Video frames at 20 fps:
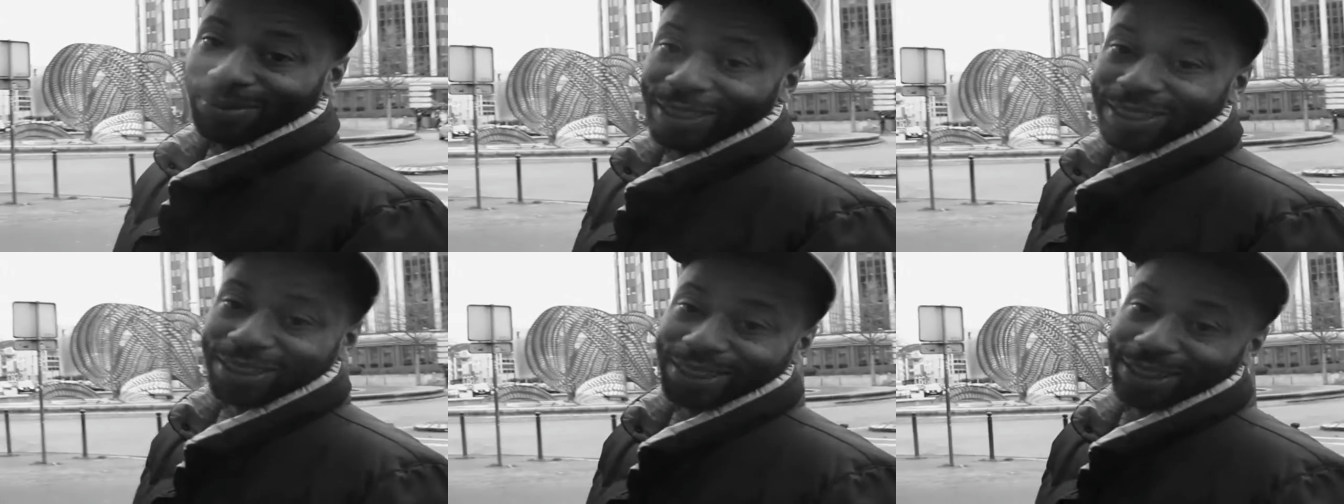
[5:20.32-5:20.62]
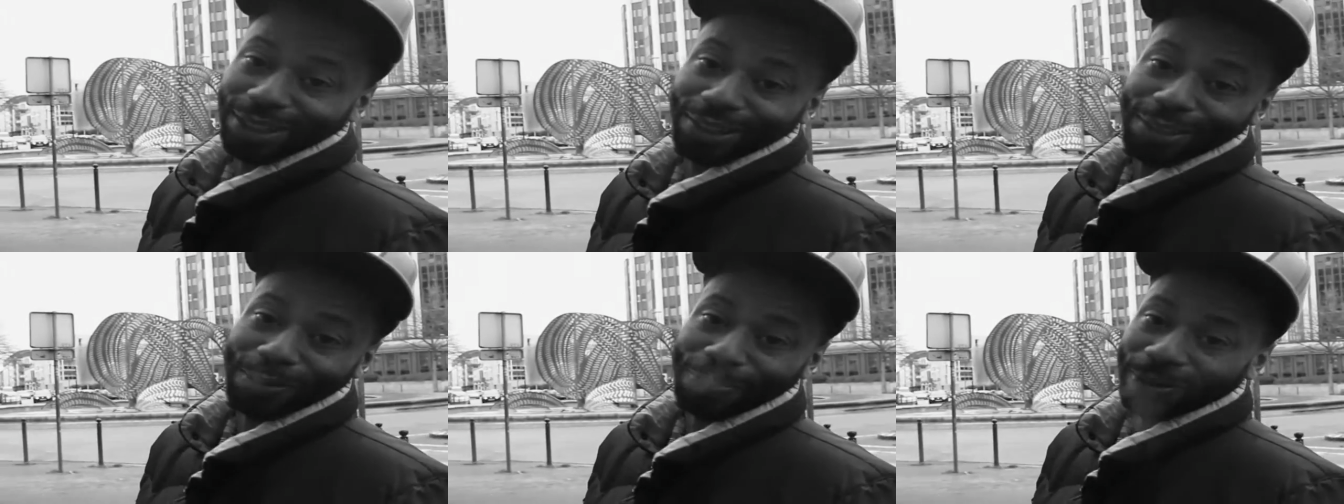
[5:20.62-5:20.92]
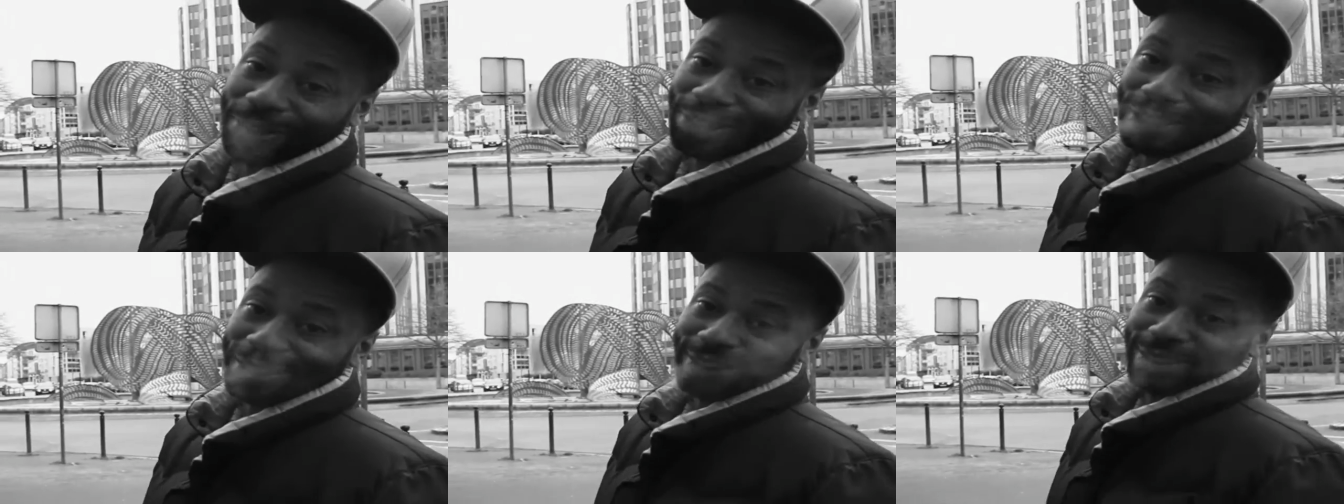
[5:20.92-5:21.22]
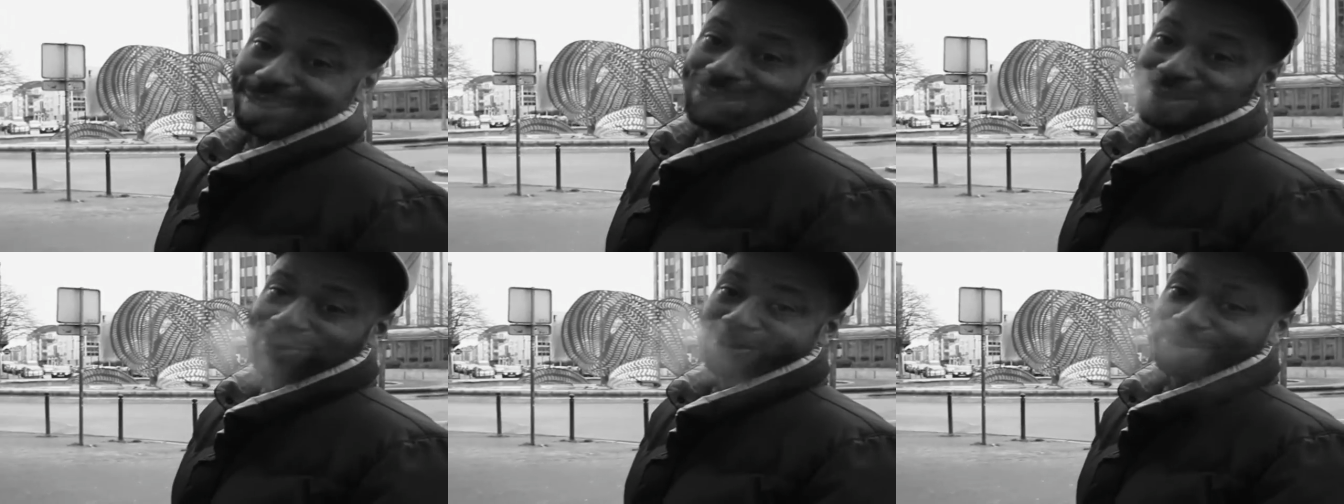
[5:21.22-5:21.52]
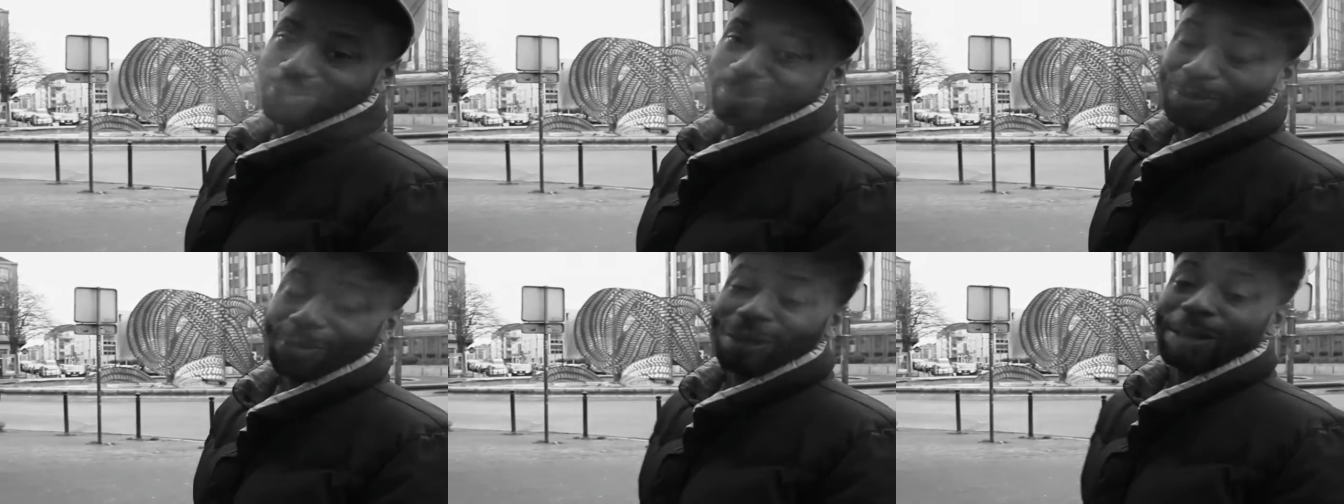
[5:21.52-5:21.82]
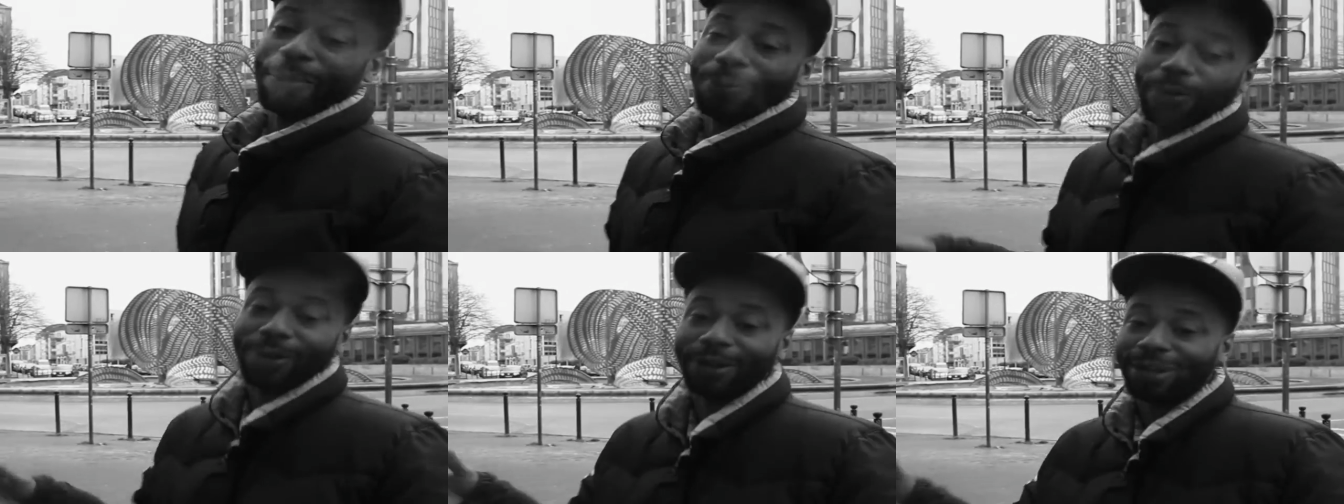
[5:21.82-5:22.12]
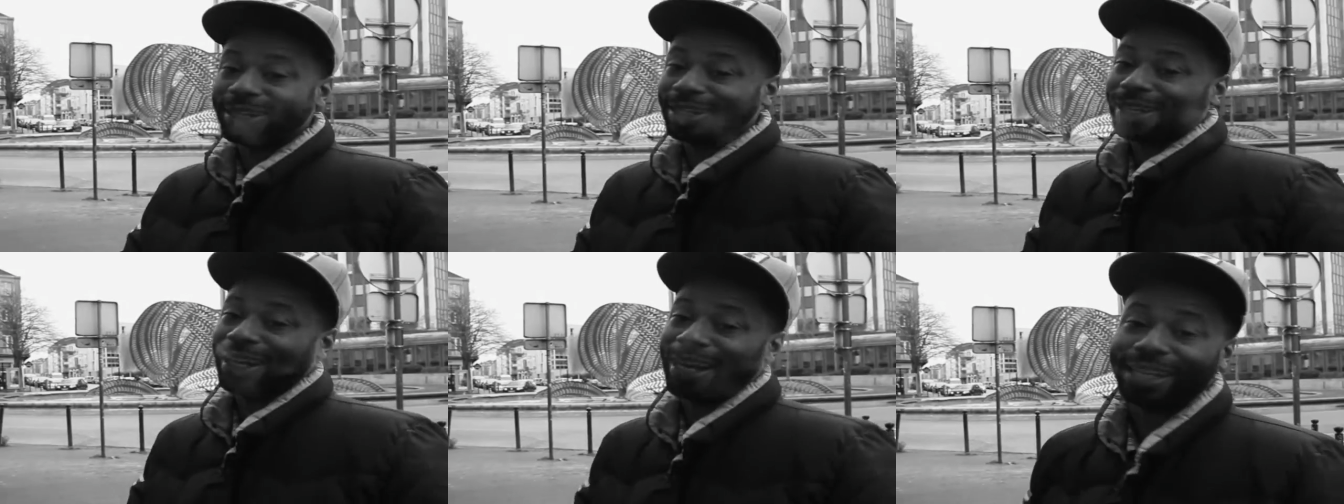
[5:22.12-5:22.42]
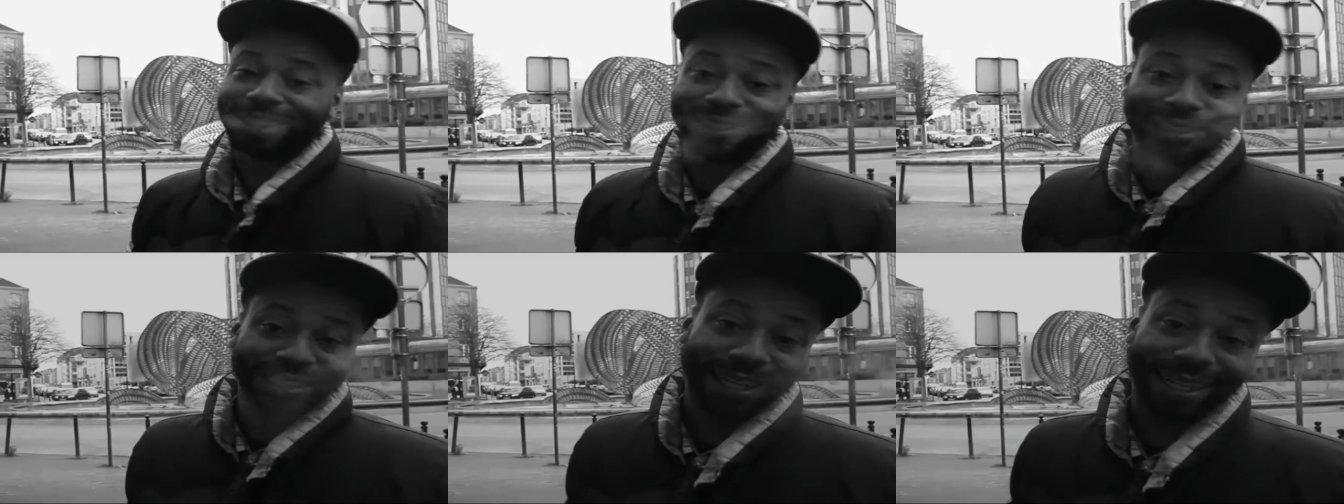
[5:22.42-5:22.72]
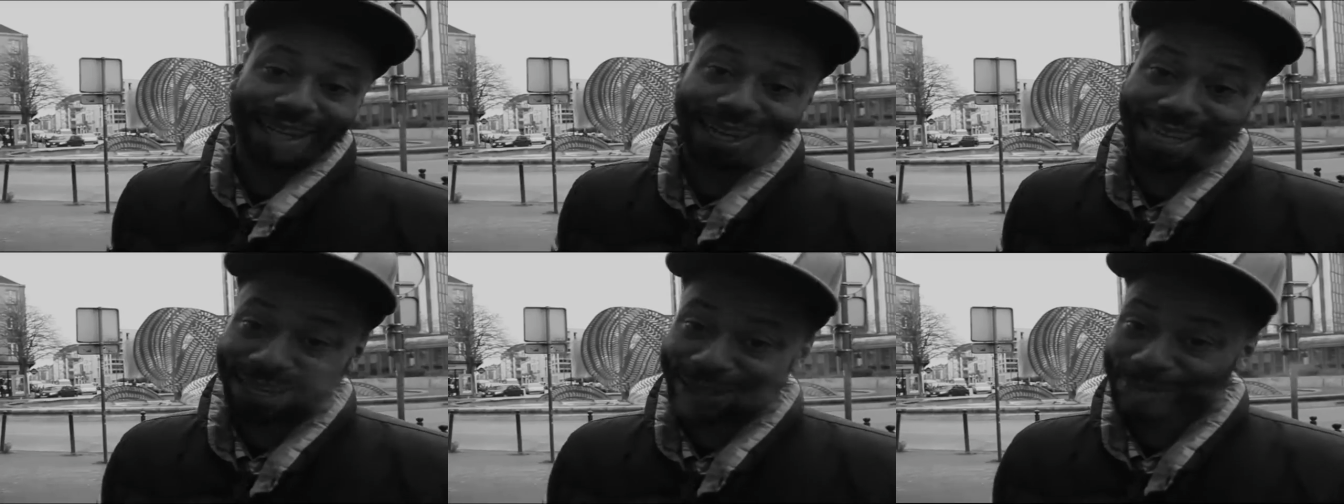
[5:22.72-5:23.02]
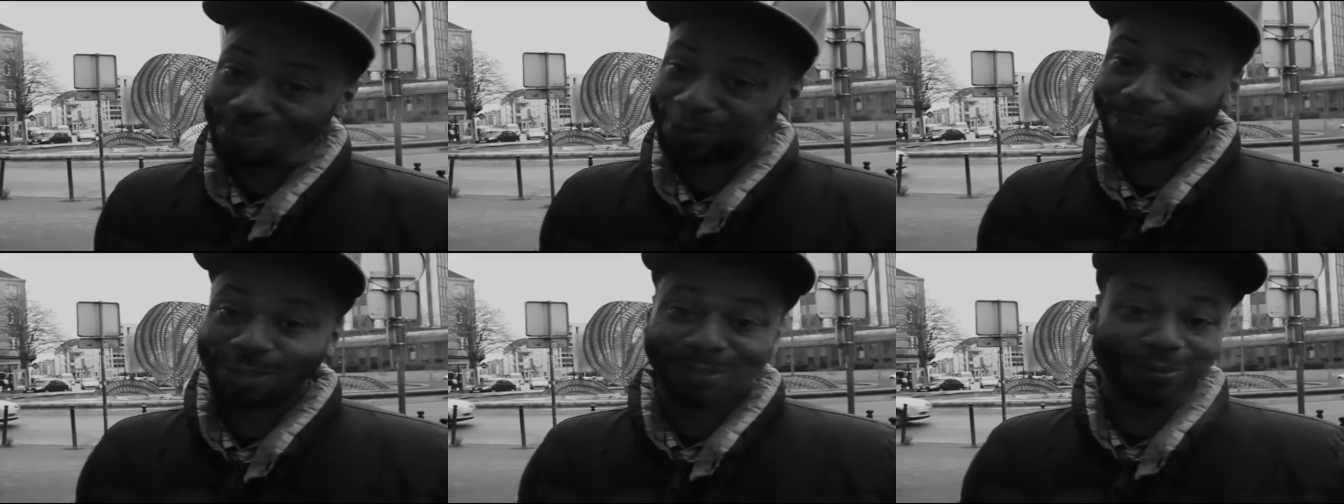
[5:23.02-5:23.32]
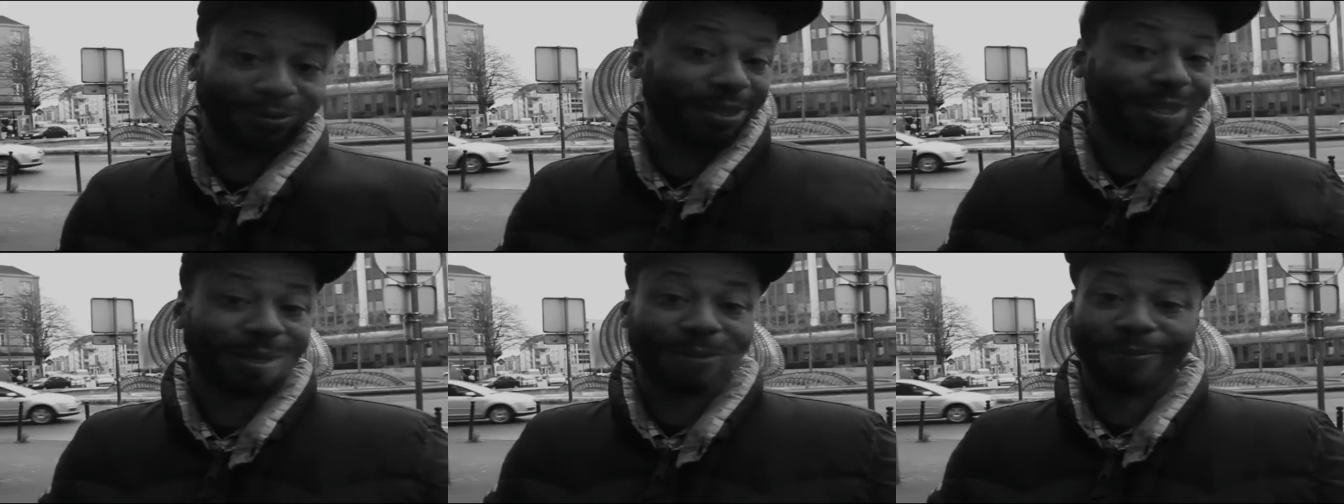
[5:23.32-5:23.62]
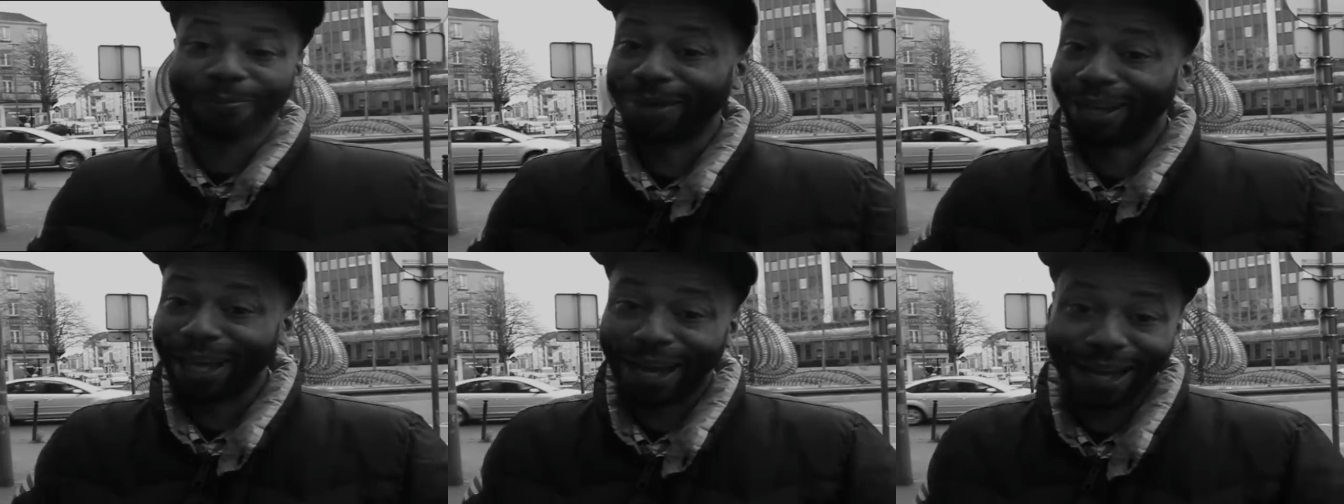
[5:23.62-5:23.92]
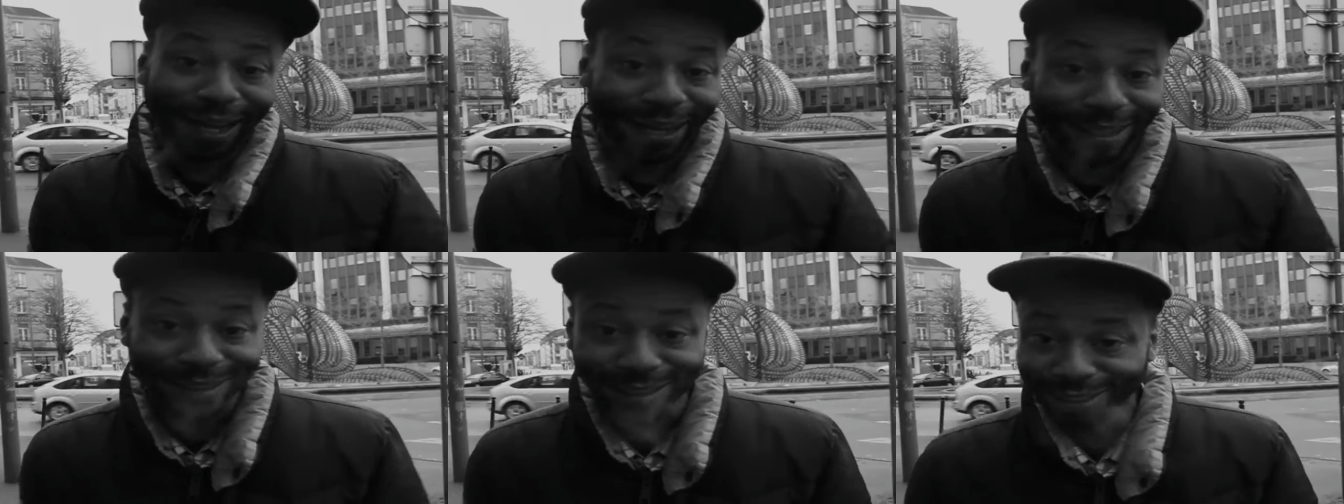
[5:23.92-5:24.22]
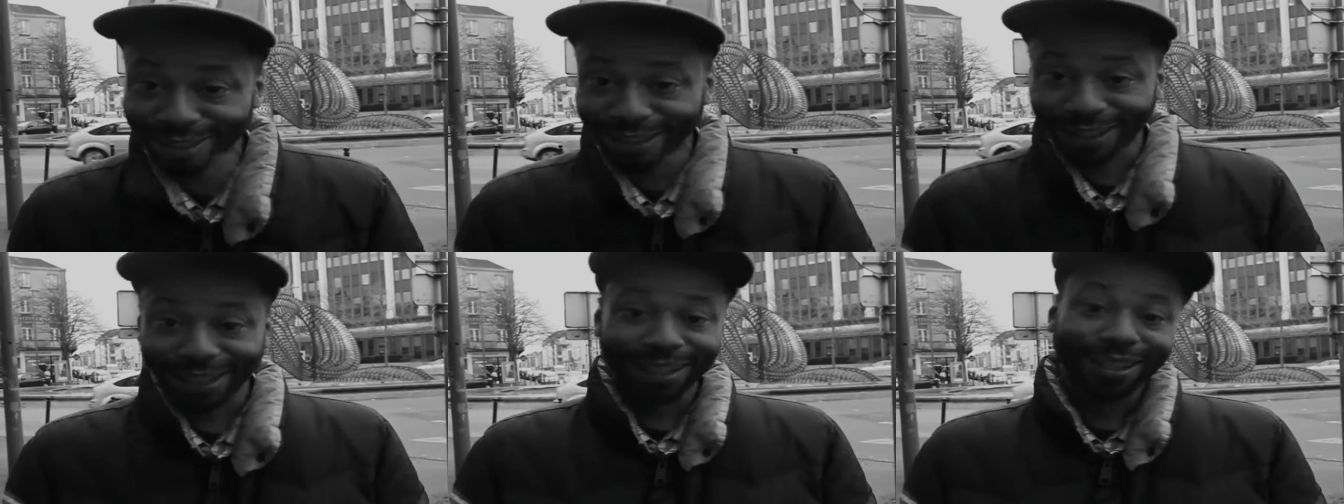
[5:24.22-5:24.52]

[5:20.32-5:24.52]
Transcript: we still pushing. We went to party last night. I had a blast.